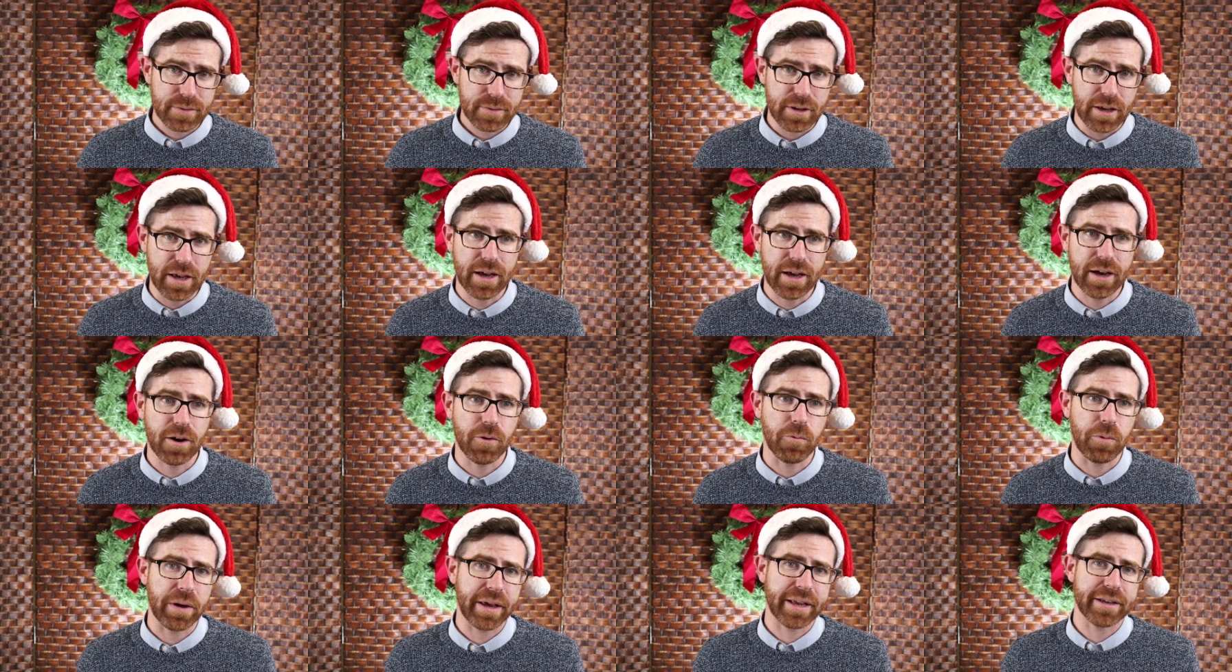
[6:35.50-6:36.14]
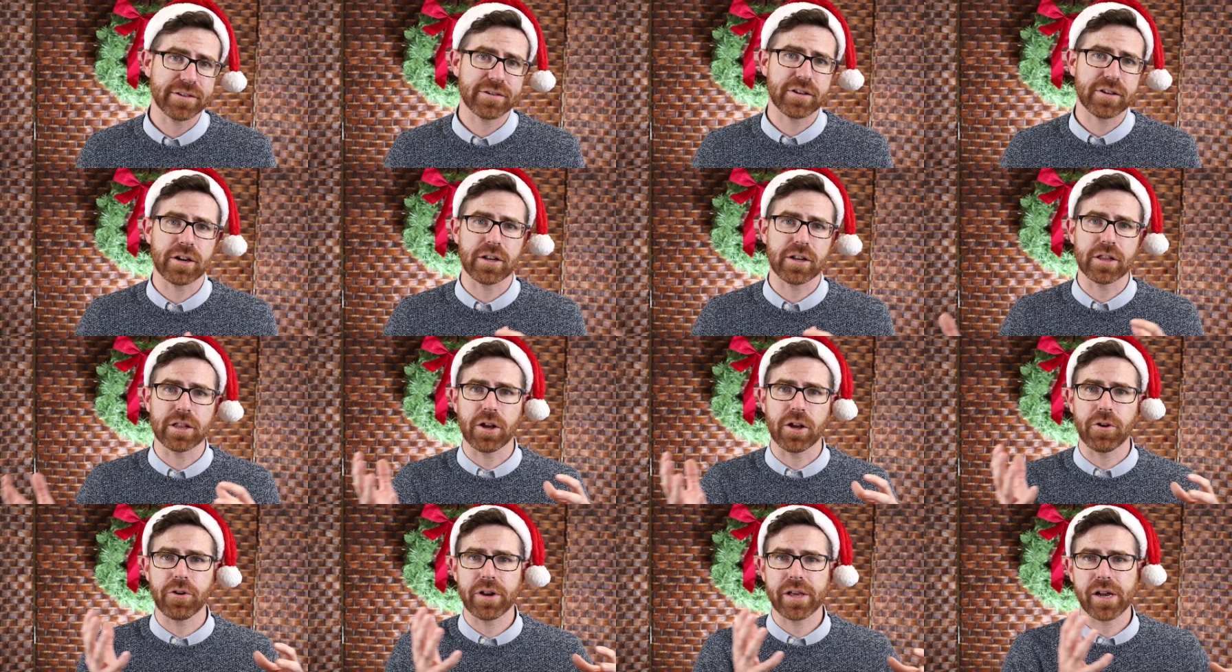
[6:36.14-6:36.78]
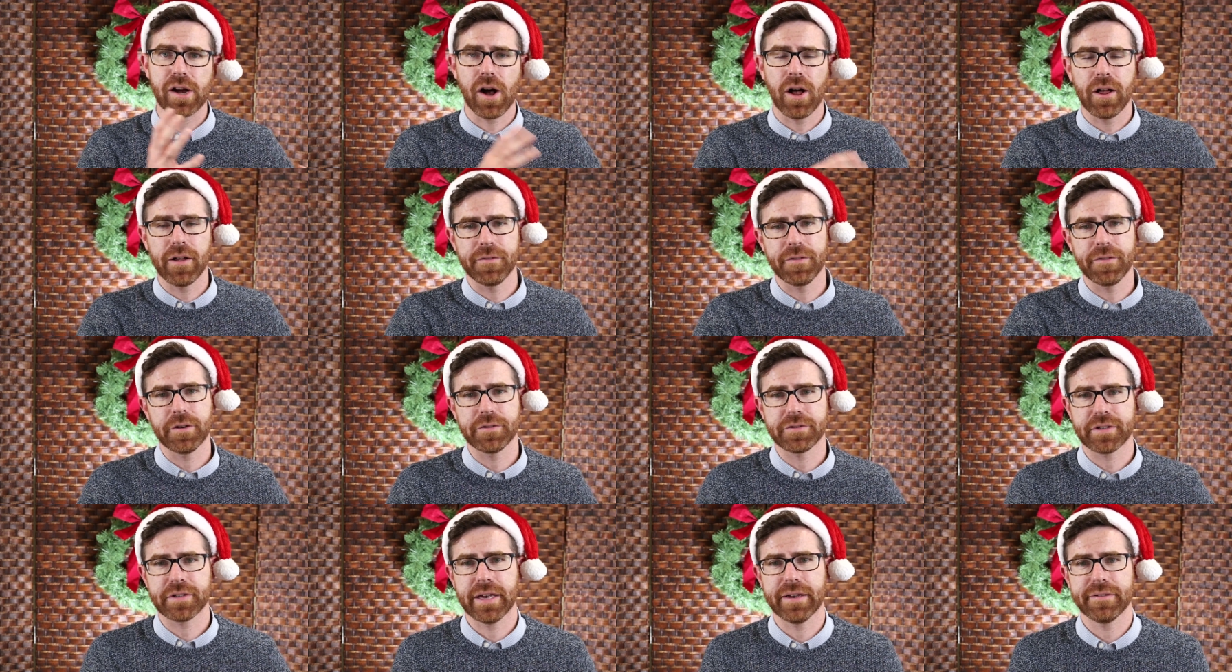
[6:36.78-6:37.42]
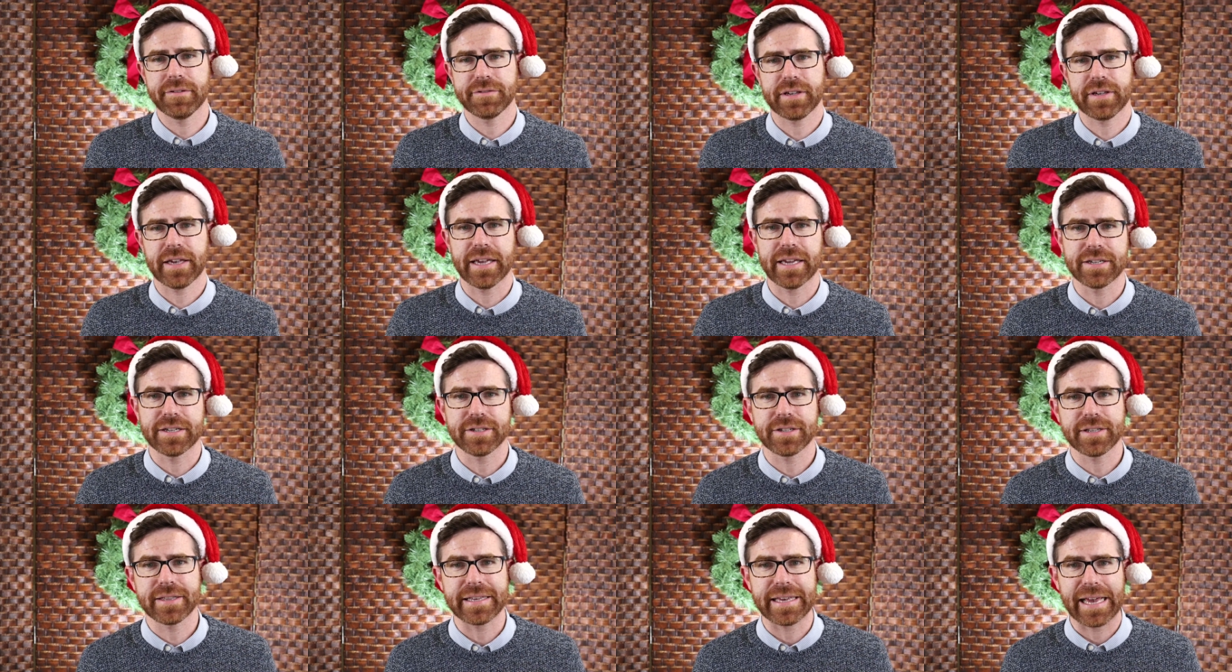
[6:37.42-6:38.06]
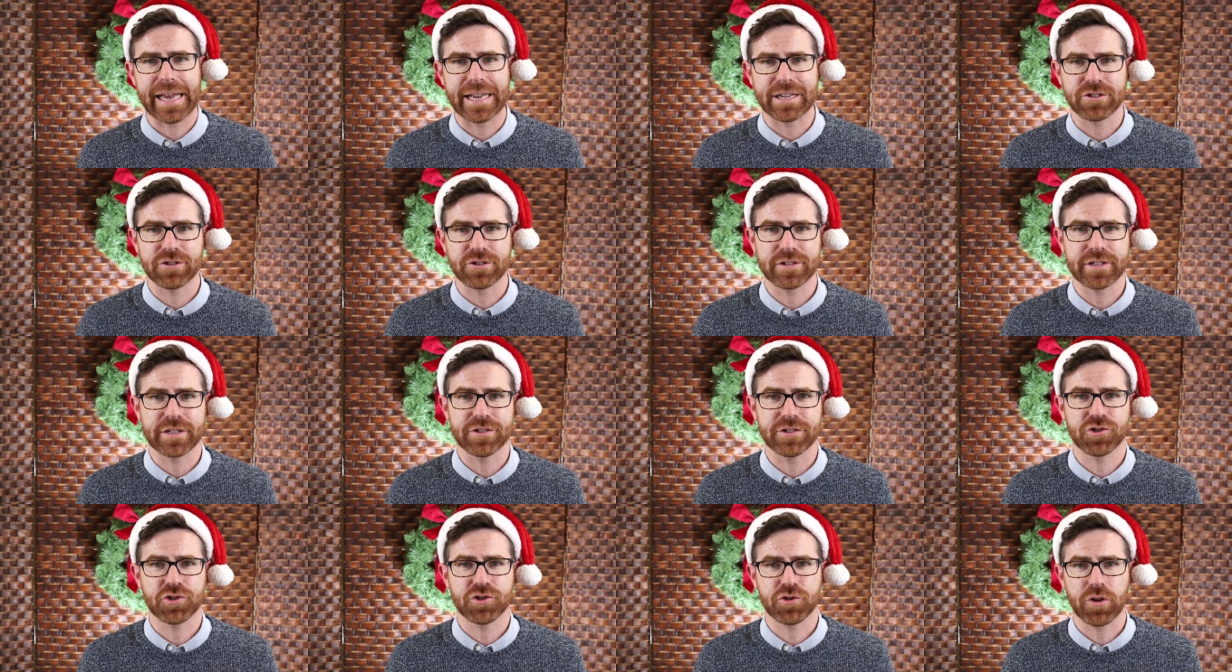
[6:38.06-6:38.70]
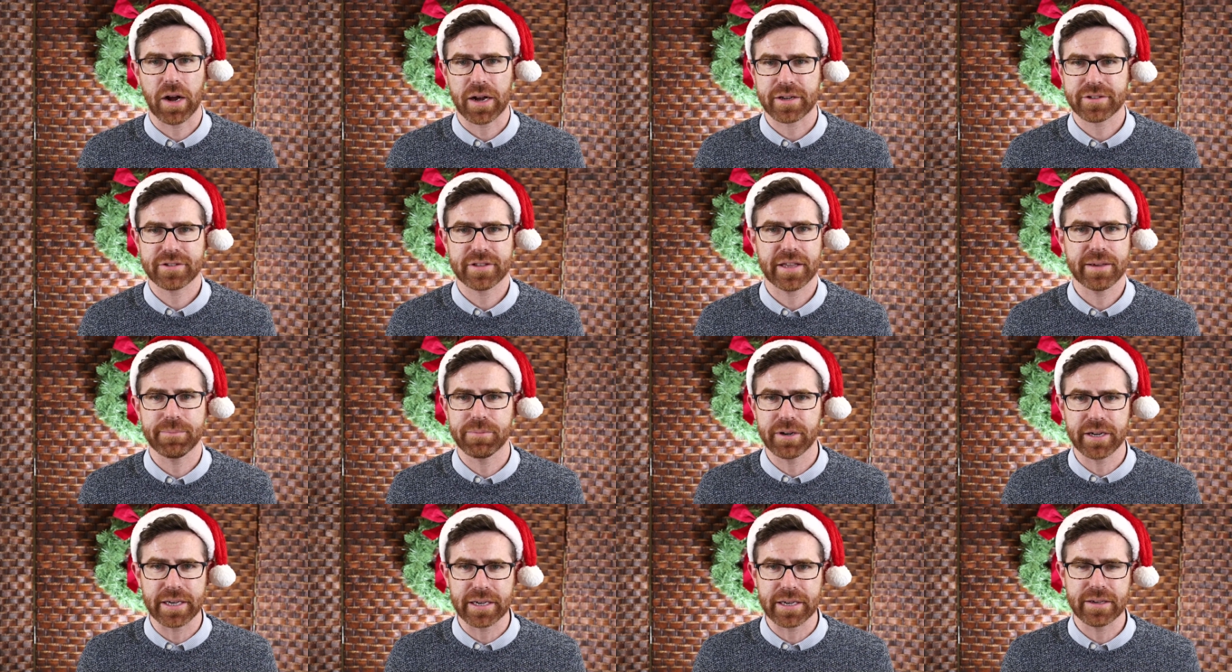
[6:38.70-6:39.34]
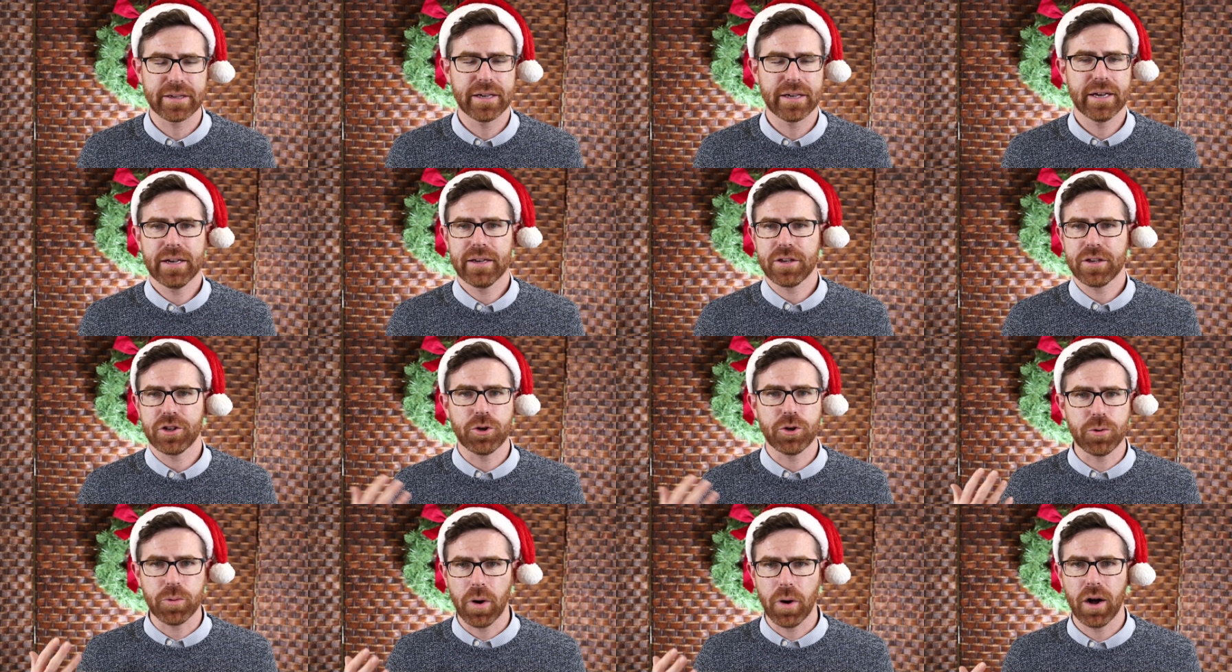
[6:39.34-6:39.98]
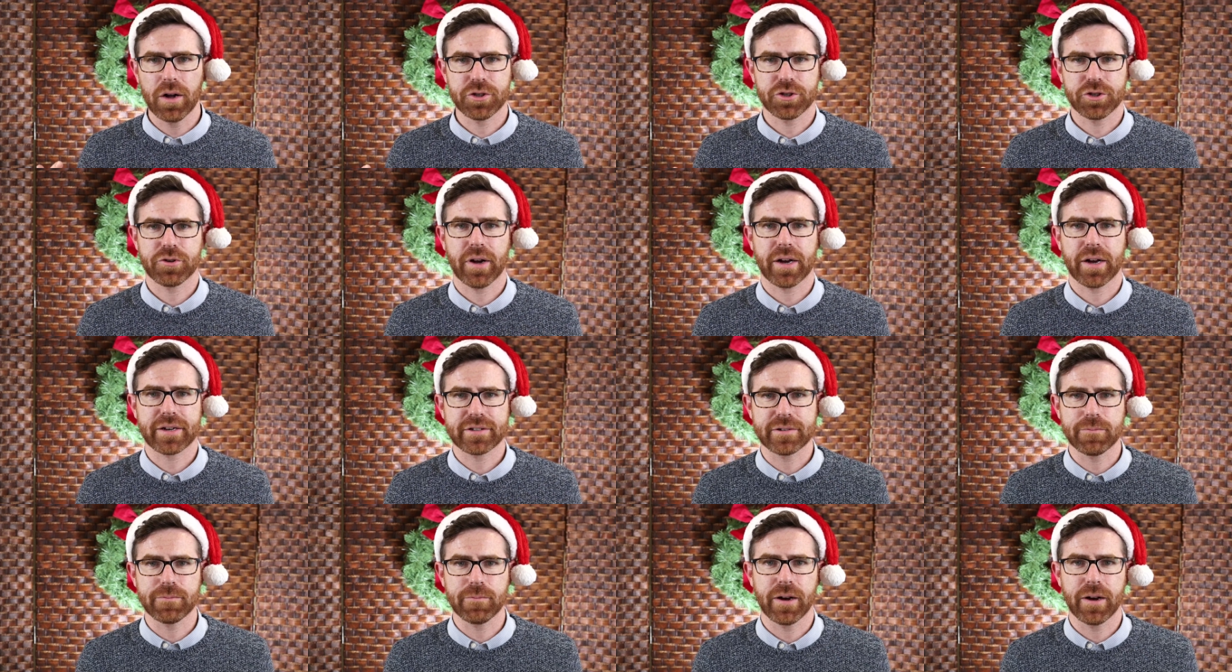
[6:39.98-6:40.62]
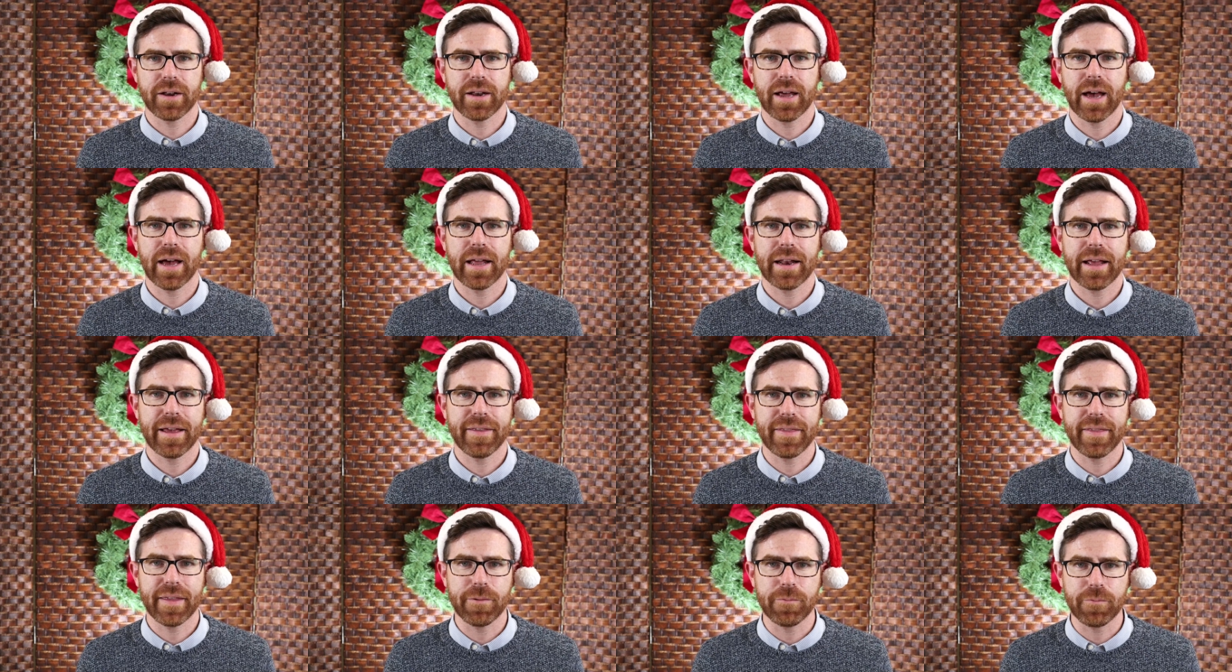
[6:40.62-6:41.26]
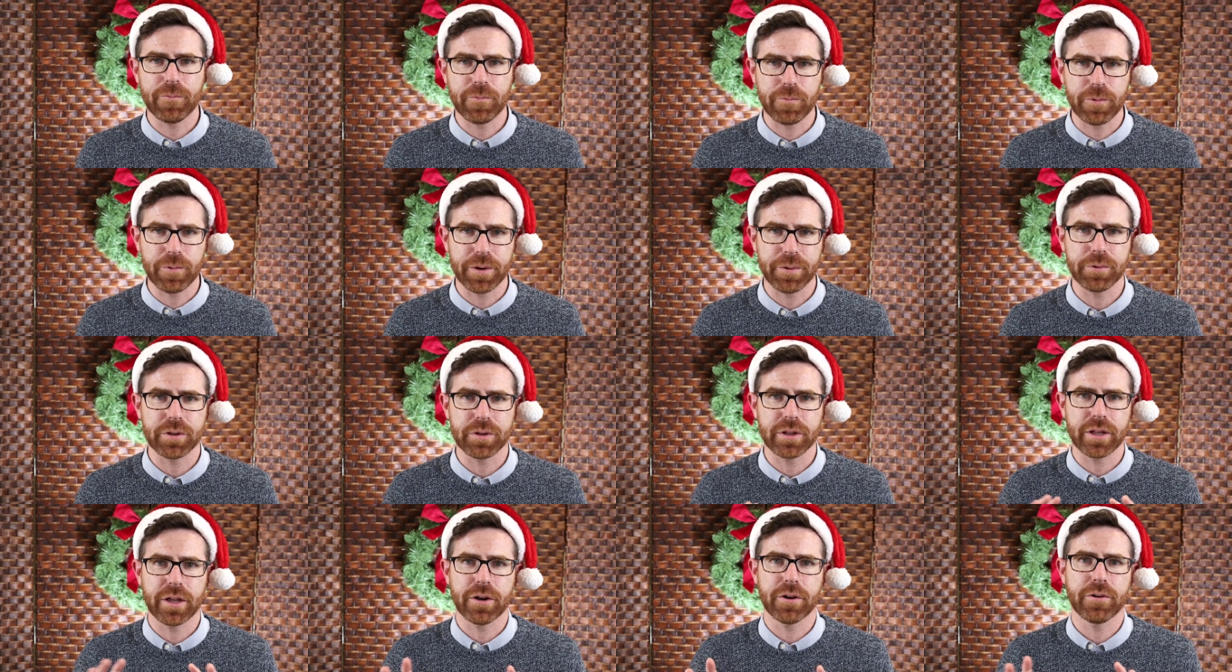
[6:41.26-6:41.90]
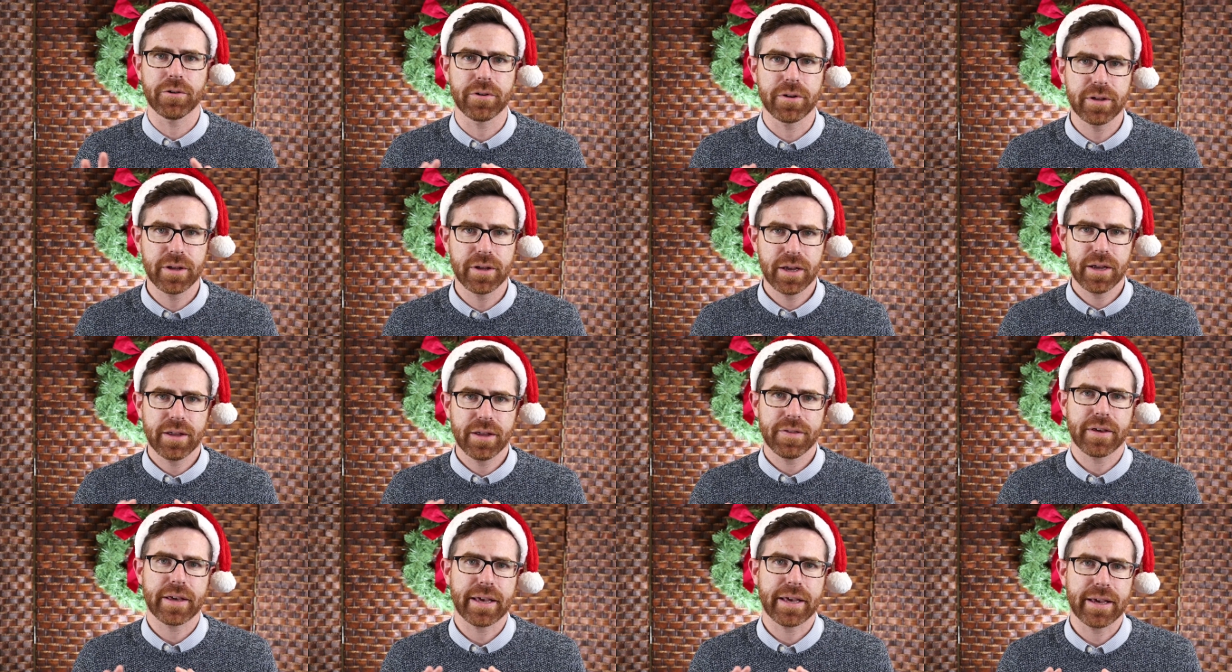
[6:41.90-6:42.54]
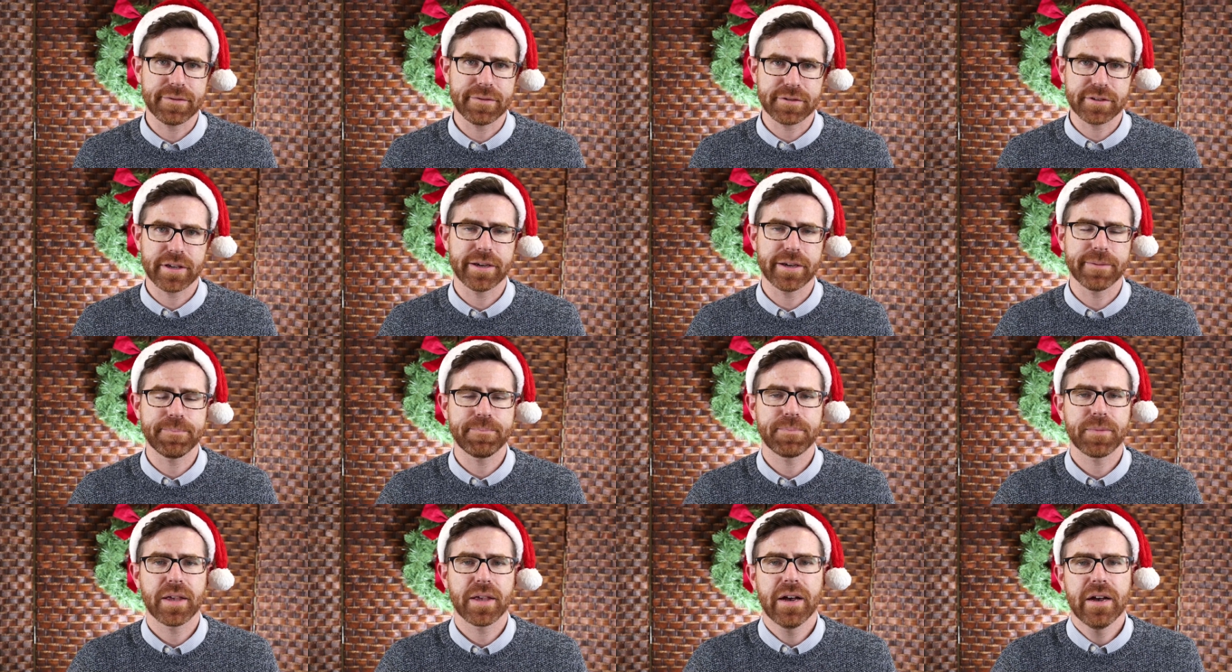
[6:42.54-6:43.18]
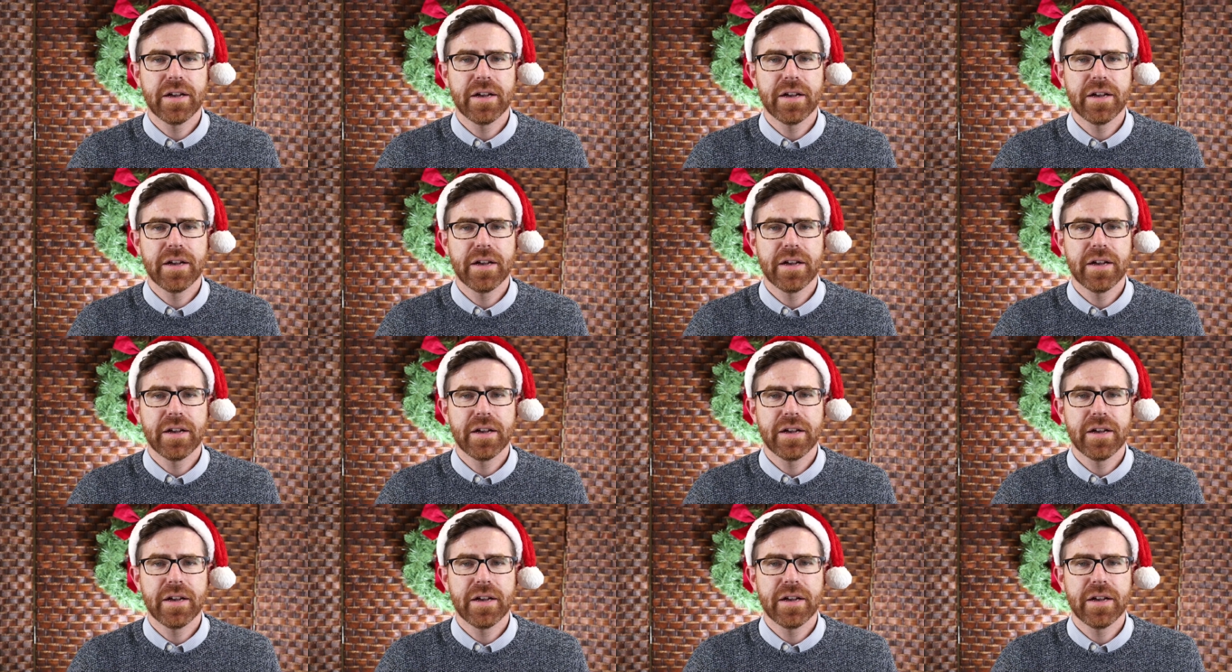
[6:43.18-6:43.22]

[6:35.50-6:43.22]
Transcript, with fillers: uh, we can start loading all of those gifts into the agency's trucks. They bring U-Haul trucks and whatnot, and then we will load the gifts in.